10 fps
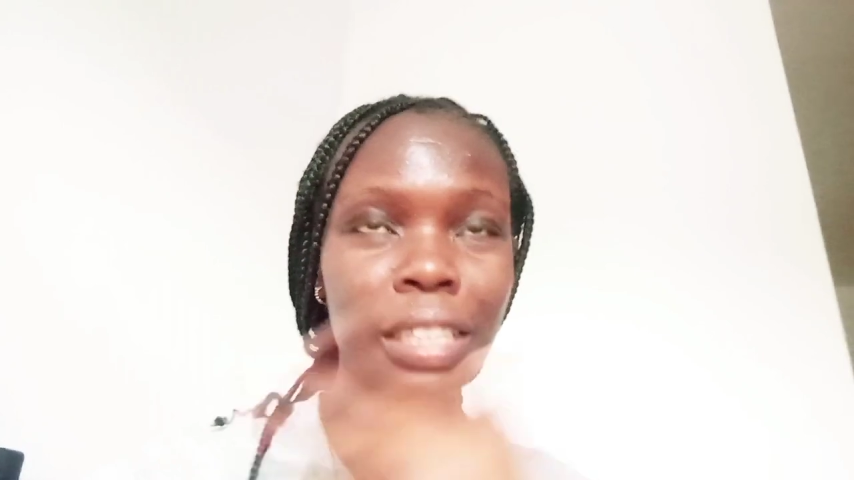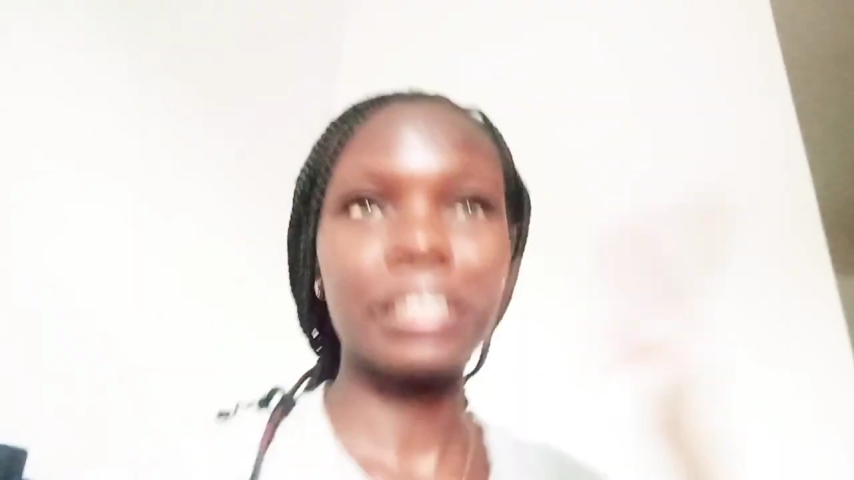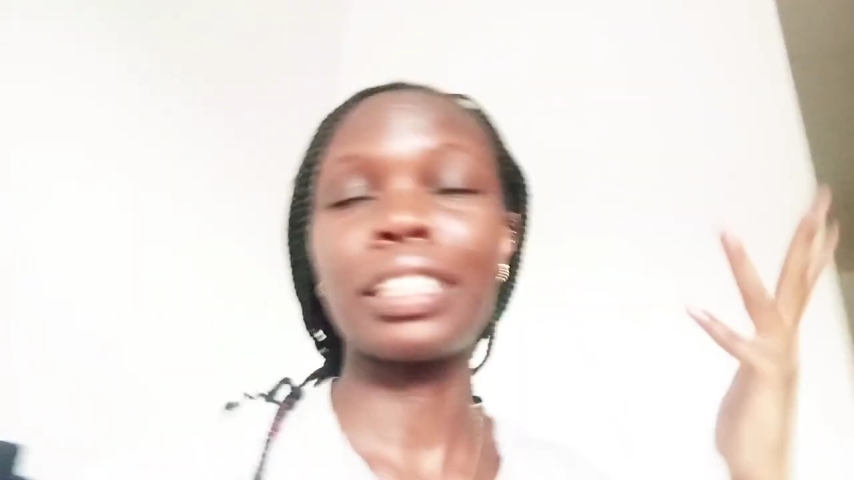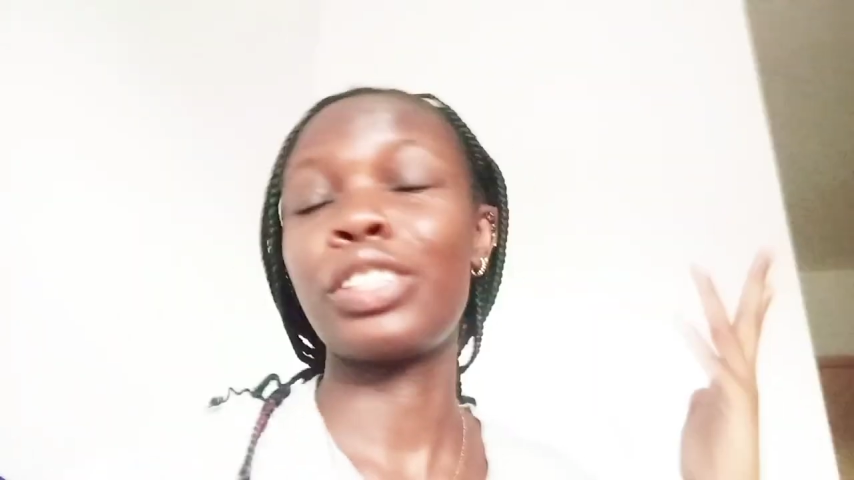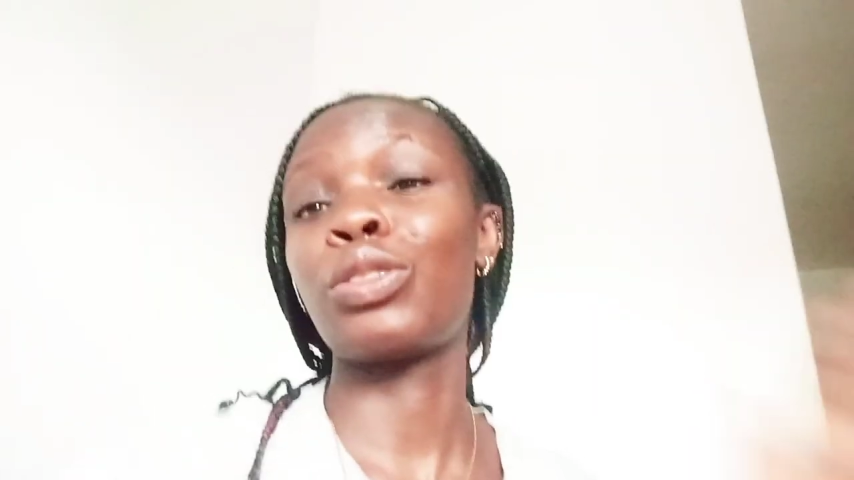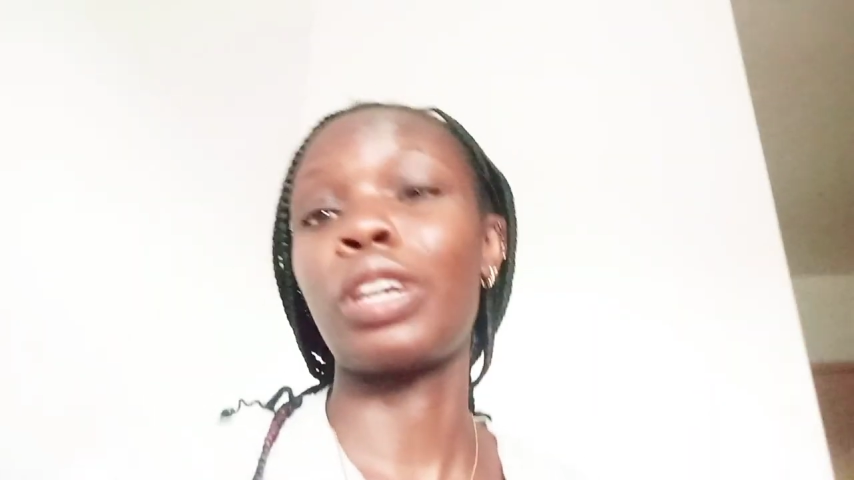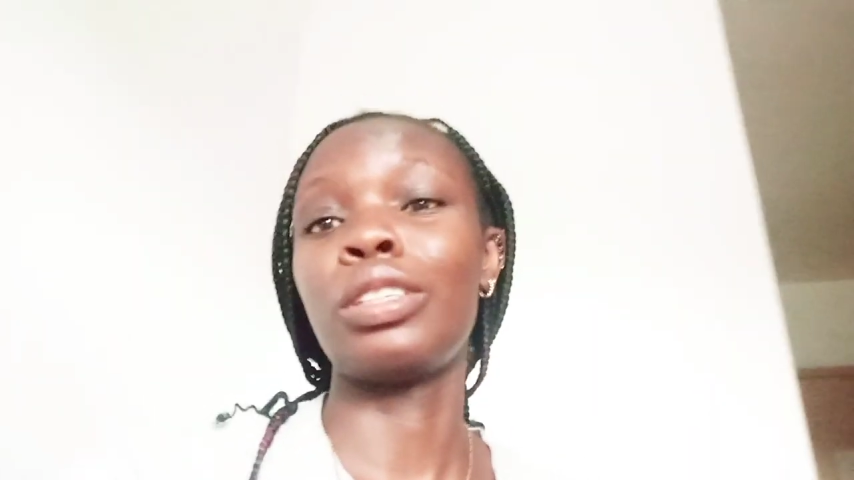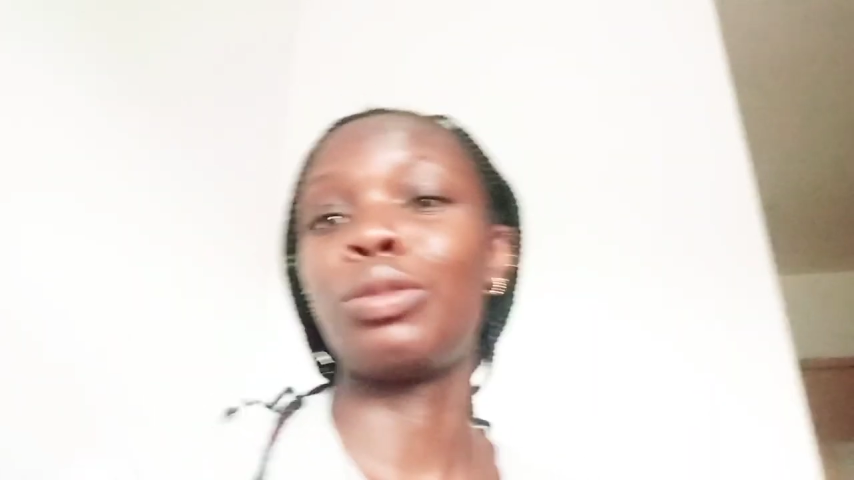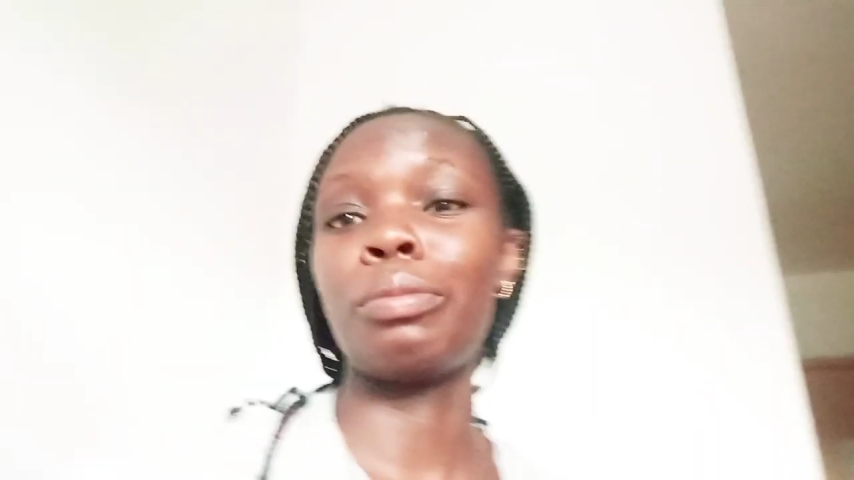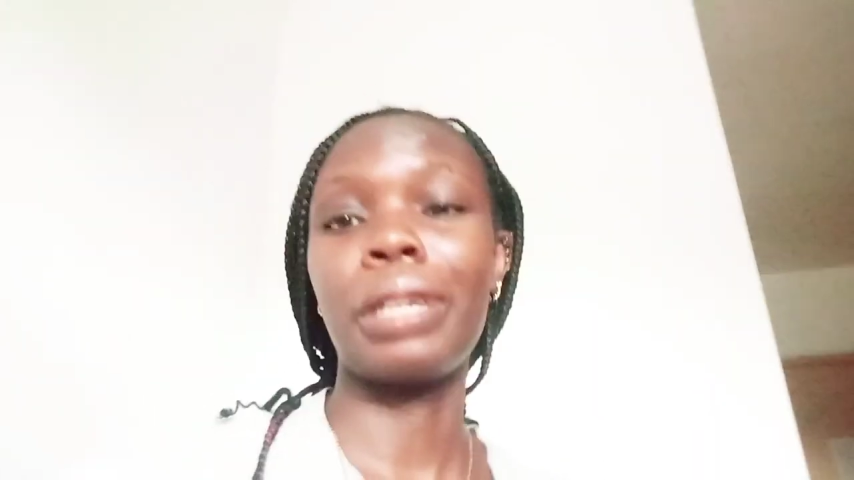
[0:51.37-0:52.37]
Actually, you
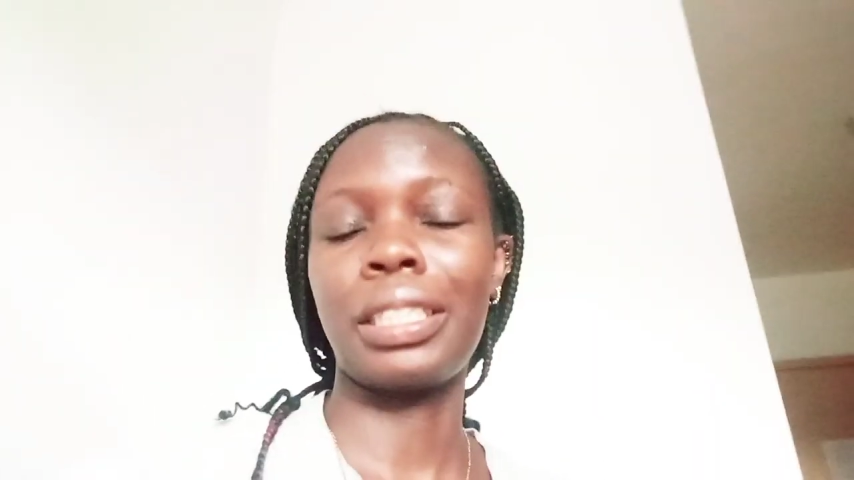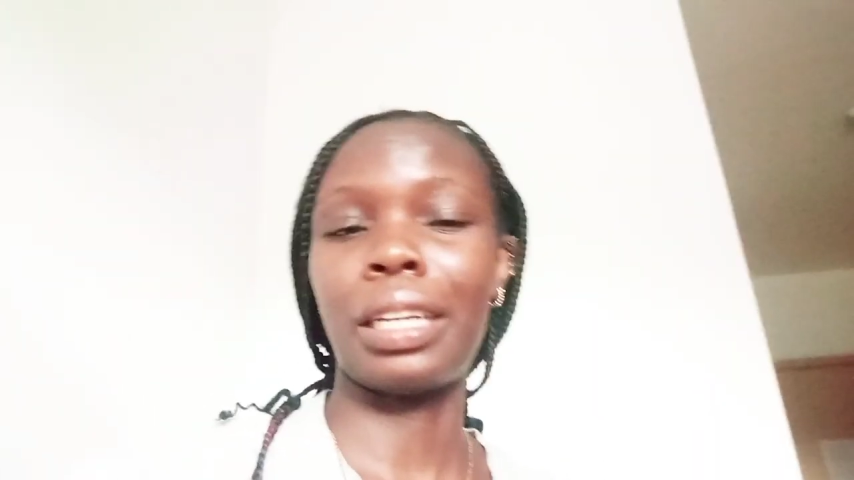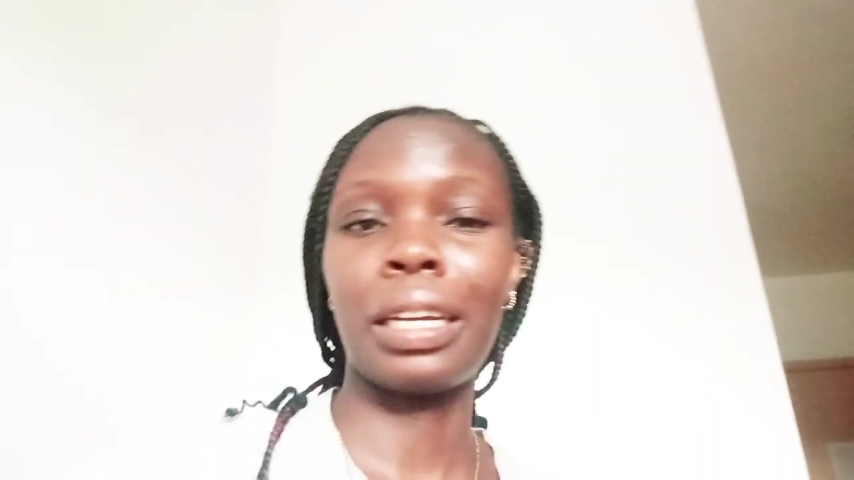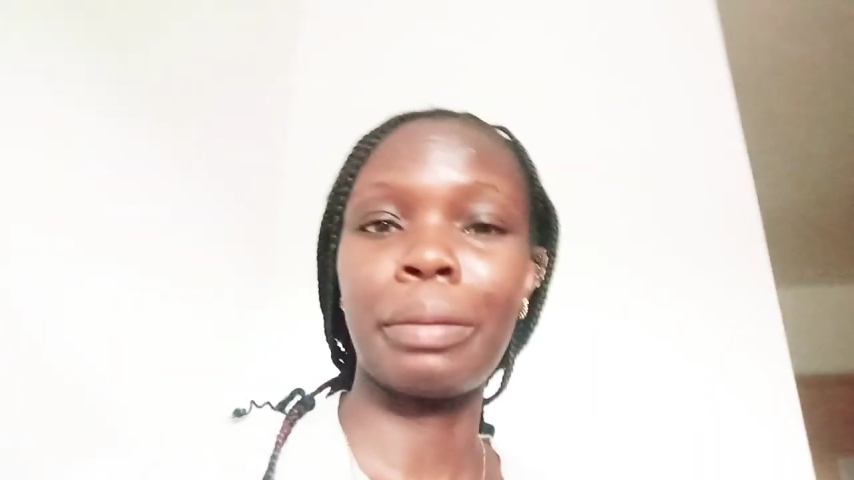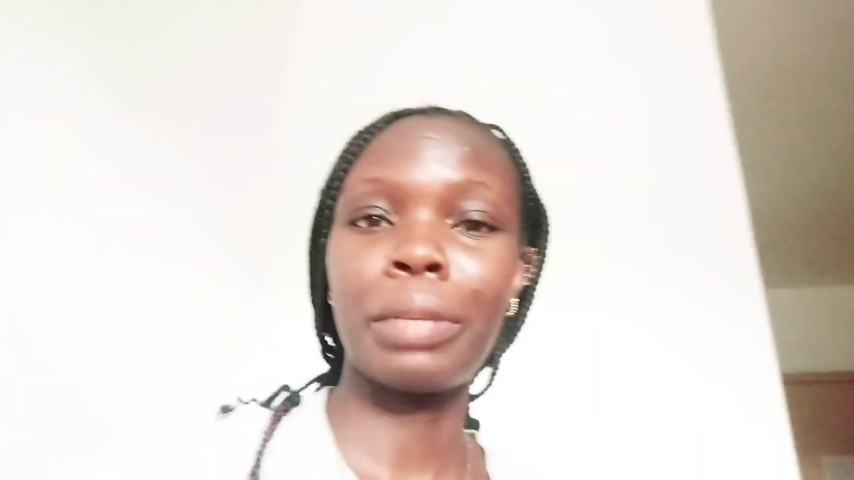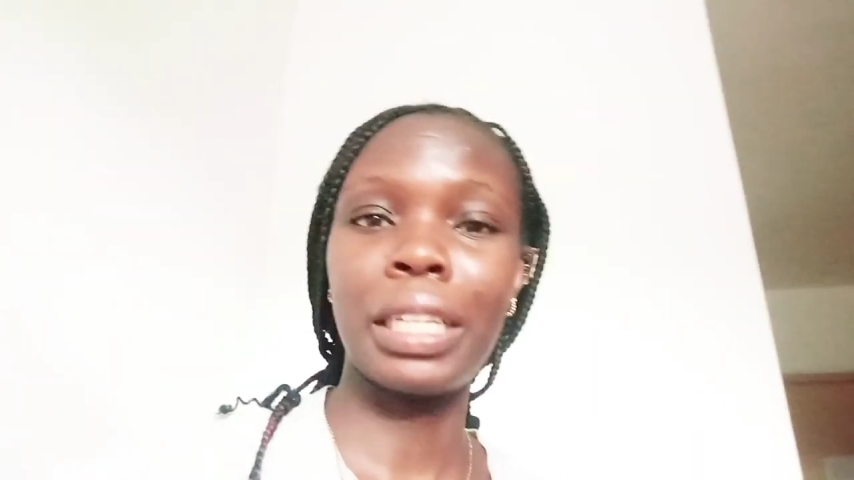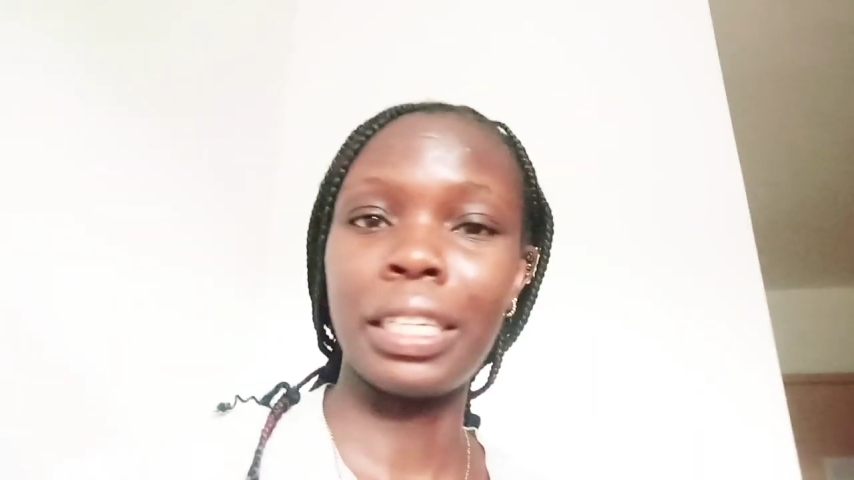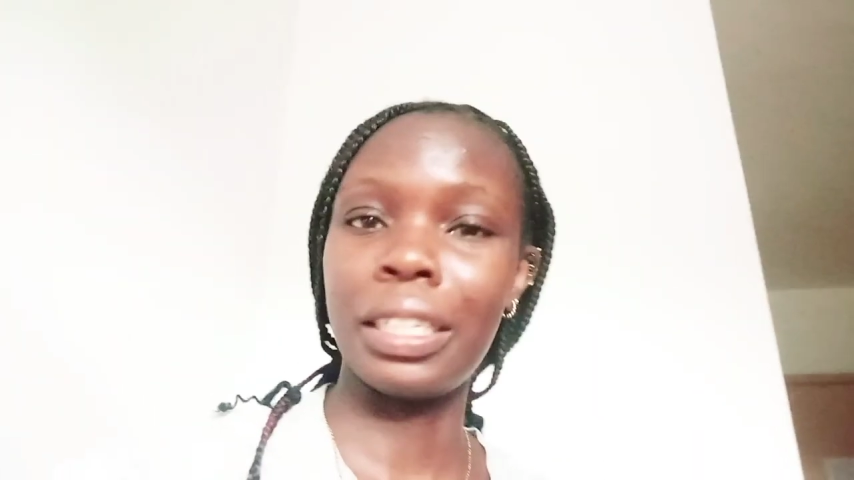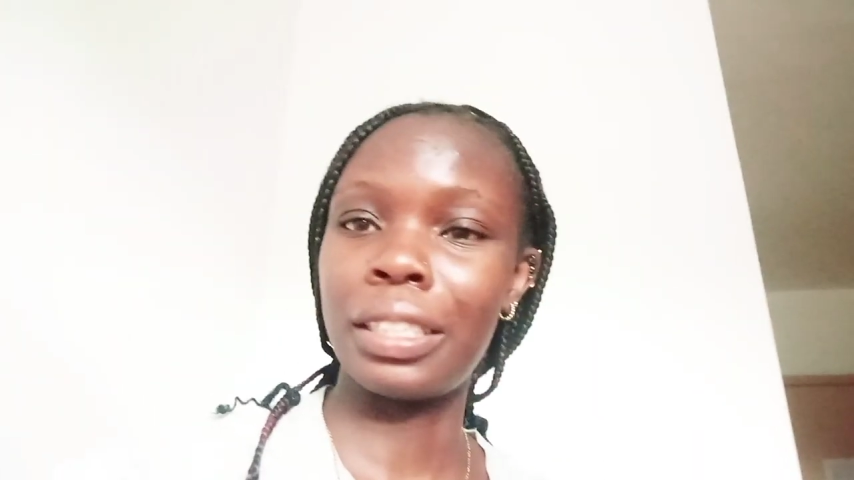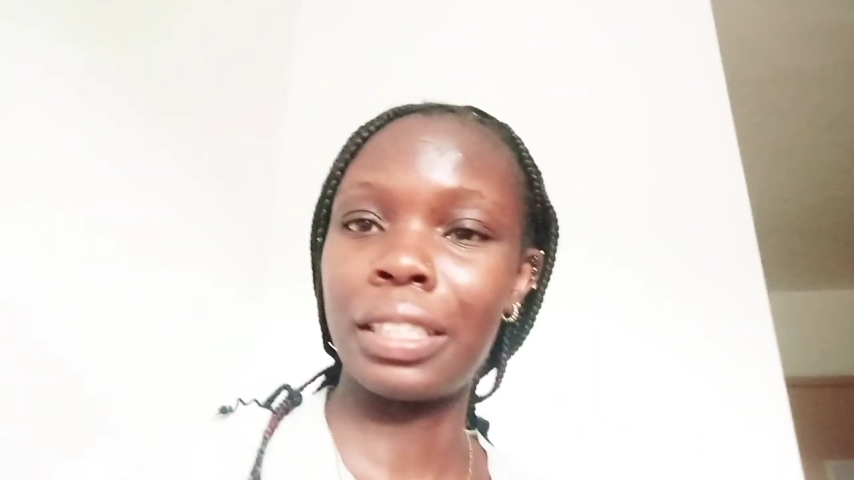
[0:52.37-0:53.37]
can do better,
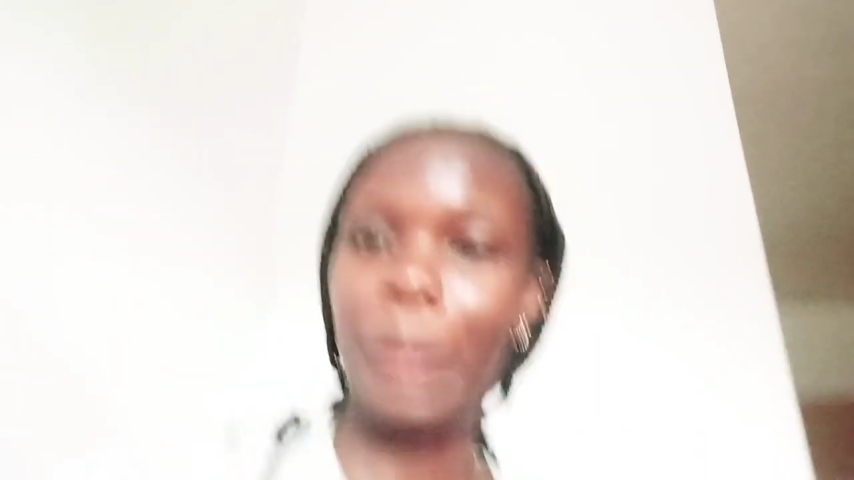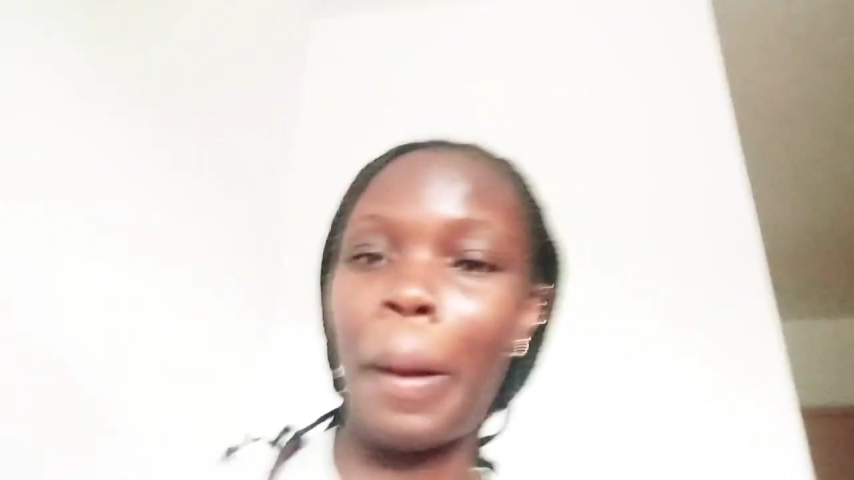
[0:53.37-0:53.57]
please.